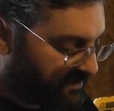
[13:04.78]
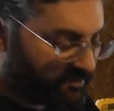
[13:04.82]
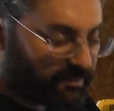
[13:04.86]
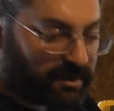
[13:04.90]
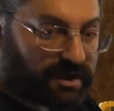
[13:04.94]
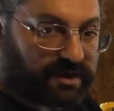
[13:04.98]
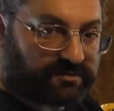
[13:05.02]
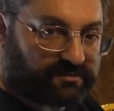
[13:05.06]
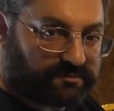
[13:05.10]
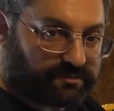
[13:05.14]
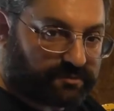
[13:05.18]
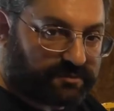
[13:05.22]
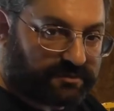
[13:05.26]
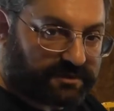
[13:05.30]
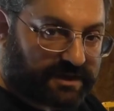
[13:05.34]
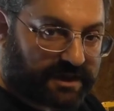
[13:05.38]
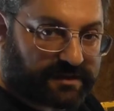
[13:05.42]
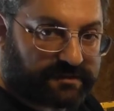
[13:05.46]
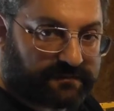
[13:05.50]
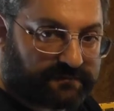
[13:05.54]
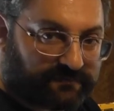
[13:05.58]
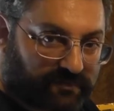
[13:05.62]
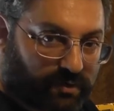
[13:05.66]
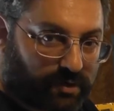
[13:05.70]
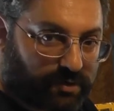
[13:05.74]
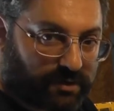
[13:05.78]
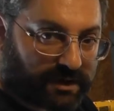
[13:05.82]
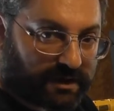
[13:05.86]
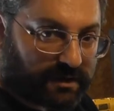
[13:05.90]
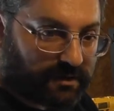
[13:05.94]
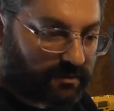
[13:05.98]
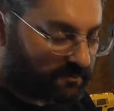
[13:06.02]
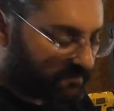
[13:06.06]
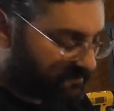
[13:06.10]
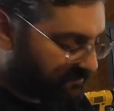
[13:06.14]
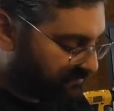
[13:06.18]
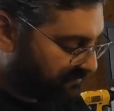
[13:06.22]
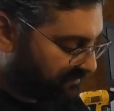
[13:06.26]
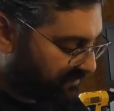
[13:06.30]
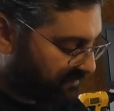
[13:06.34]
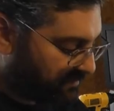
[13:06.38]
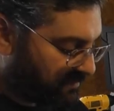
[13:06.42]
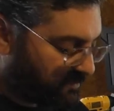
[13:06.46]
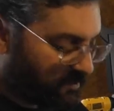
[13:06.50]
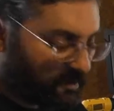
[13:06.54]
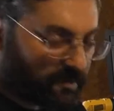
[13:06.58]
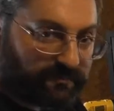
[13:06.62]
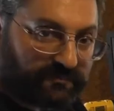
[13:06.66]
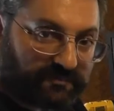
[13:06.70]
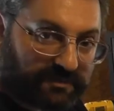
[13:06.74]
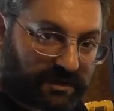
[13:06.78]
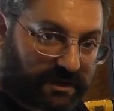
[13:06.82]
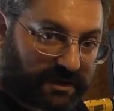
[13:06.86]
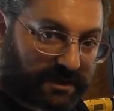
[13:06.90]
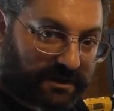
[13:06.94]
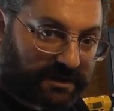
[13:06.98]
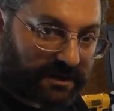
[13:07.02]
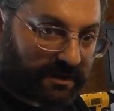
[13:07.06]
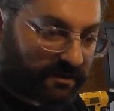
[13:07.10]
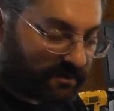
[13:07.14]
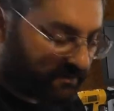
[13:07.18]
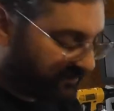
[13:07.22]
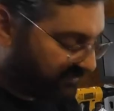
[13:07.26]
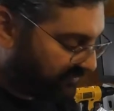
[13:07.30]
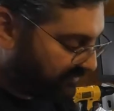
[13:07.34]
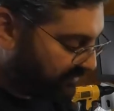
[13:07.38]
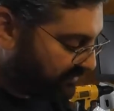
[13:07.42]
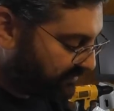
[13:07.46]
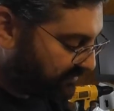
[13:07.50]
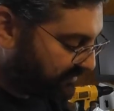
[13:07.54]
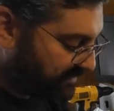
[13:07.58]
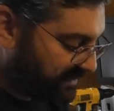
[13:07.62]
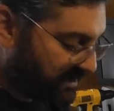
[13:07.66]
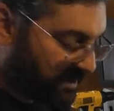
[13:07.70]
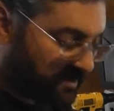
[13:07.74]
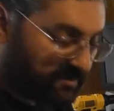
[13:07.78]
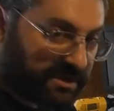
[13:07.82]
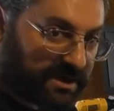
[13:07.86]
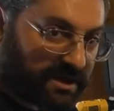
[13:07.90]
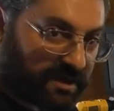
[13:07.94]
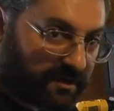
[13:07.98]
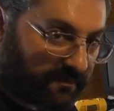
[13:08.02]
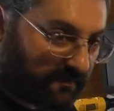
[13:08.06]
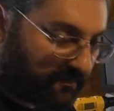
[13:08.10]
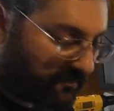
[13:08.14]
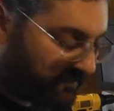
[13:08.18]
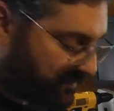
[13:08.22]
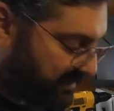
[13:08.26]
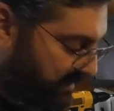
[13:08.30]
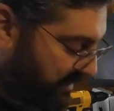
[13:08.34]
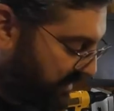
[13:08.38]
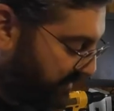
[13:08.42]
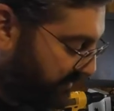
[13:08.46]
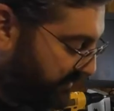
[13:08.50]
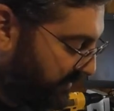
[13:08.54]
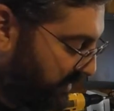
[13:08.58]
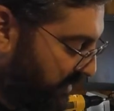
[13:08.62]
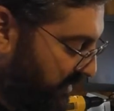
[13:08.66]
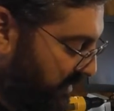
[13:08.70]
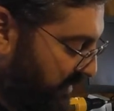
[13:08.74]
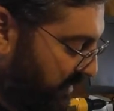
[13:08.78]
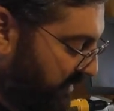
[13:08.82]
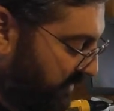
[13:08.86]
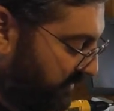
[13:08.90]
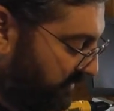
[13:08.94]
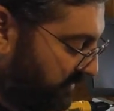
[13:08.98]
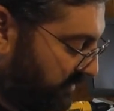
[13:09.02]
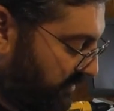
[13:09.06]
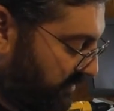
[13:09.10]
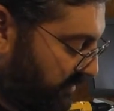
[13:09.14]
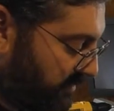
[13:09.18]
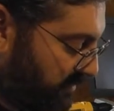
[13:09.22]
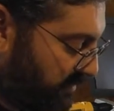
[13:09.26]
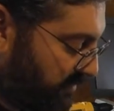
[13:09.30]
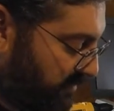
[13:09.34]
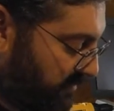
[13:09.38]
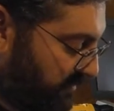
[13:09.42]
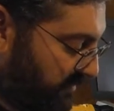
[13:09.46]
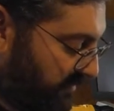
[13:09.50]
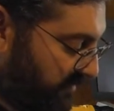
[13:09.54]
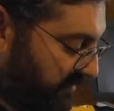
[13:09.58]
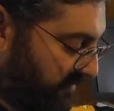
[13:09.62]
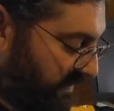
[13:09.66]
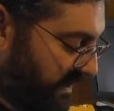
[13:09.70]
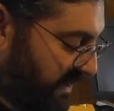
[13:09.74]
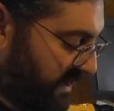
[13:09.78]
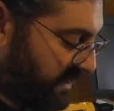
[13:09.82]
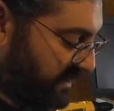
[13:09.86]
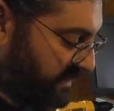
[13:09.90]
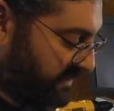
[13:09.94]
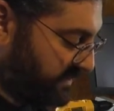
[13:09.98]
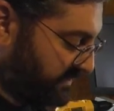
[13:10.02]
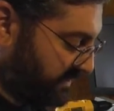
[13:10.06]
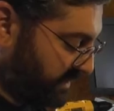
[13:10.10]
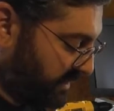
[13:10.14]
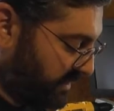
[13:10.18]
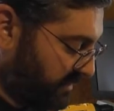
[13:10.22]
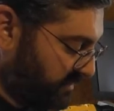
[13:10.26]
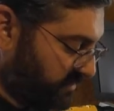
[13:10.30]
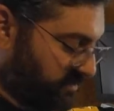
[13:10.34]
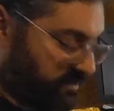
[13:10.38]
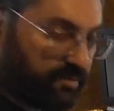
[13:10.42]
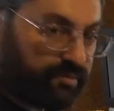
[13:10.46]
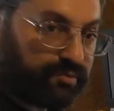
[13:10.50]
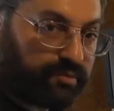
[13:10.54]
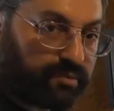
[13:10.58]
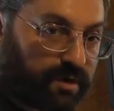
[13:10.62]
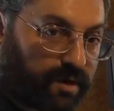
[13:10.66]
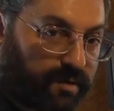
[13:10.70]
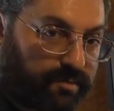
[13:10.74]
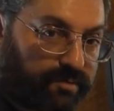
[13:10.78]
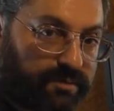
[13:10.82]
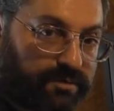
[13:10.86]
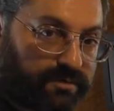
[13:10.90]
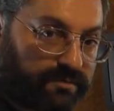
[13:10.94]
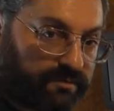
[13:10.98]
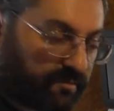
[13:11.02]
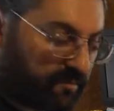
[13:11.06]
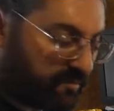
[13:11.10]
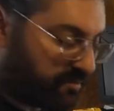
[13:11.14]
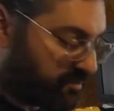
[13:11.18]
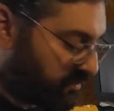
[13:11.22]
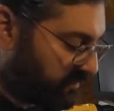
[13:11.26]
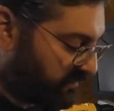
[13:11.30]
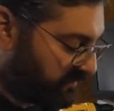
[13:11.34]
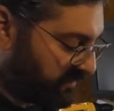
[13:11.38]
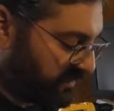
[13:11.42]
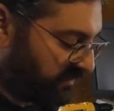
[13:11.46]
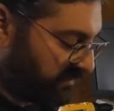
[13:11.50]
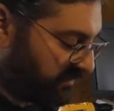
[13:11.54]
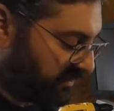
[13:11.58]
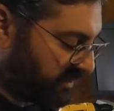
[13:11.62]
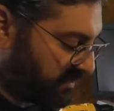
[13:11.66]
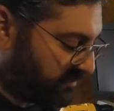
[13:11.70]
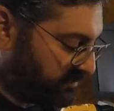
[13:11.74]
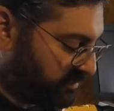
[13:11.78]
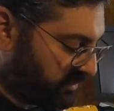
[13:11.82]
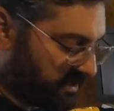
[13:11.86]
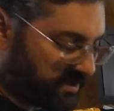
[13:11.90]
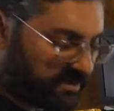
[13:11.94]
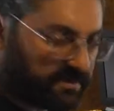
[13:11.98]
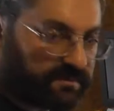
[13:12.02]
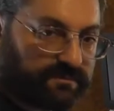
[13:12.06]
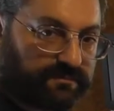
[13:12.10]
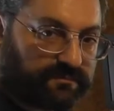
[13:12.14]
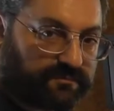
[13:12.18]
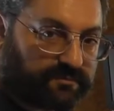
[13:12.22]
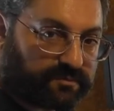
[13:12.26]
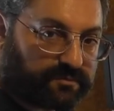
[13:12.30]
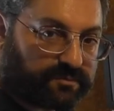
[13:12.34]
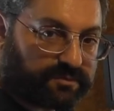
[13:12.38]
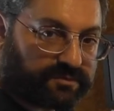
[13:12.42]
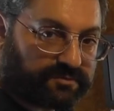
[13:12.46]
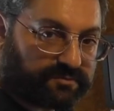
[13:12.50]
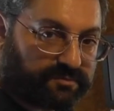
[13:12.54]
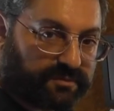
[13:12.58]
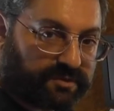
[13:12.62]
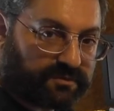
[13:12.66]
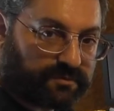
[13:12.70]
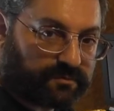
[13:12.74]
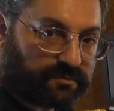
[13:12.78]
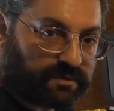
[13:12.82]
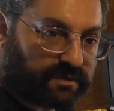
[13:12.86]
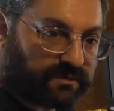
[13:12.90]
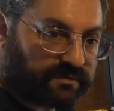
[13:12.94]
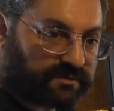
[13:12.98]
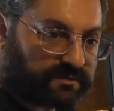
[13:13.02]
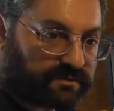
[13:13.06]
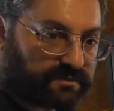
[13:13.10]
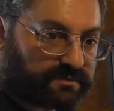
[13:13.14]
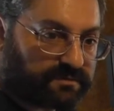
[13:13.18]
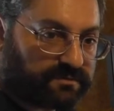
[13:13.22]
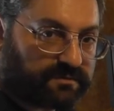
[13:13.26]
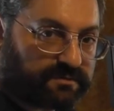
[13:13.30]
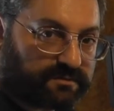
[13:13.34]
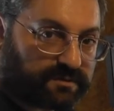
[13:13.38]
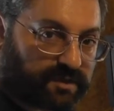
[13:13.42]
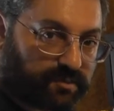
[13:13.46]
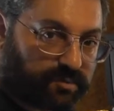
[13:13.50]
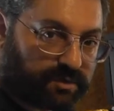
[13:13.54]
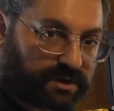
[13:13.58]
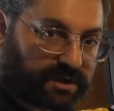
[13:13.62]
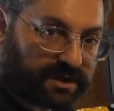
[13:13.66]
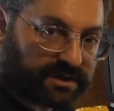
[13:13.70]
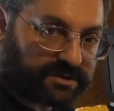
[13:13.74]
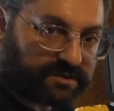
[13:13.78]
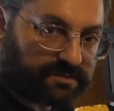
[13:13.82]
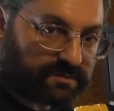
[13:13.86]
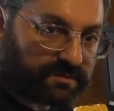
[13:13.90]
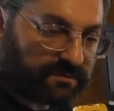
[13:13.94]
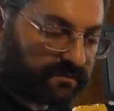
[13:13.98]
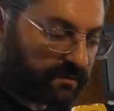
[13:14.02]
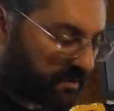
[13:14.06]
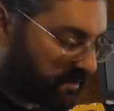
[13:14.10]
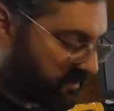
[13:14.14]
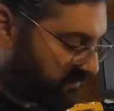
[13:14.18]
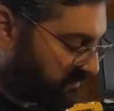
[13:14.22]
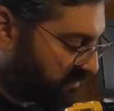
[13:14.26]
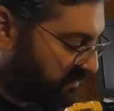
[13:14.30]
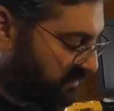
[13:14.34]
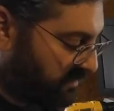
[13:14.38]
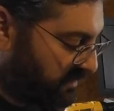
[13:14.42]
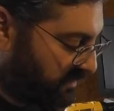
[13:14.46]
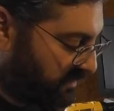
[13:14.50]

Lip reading: possible that could fall out, come flying out, so you got to be careful for that. So that is how you properly remove the side plate from a Smith & Wesson double action revolver,